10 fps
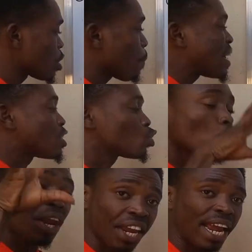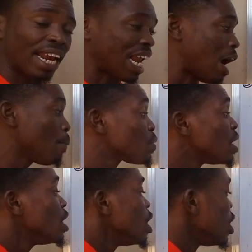simply do here now
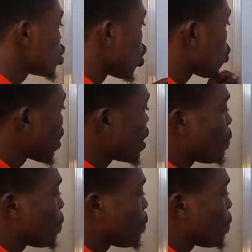is to quickly